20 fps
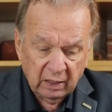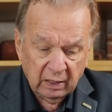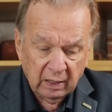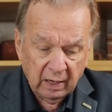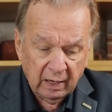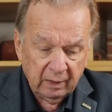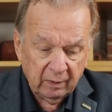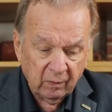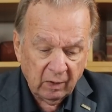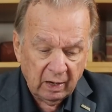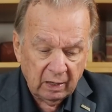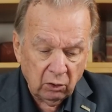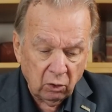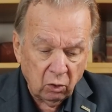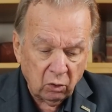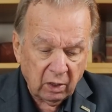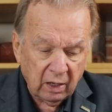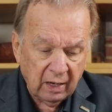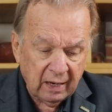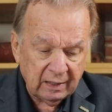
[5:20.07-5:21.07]
and I
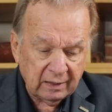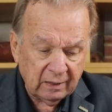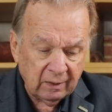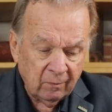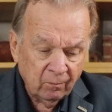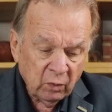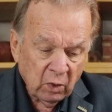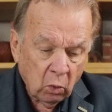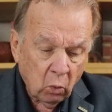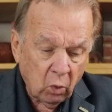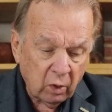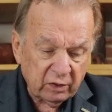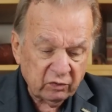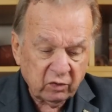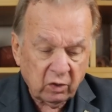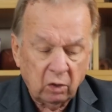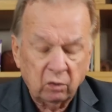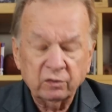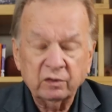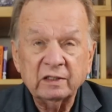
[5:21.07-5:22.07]
look at what is
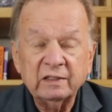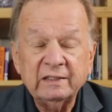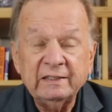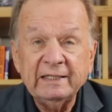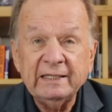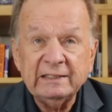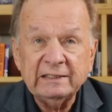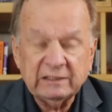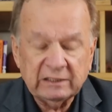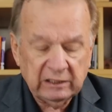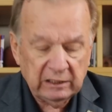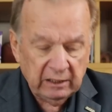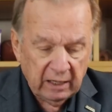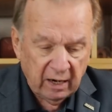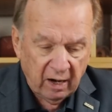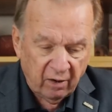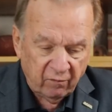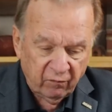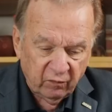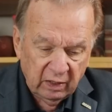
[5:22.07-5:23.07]
called the
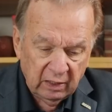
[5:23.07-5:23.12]
DCF.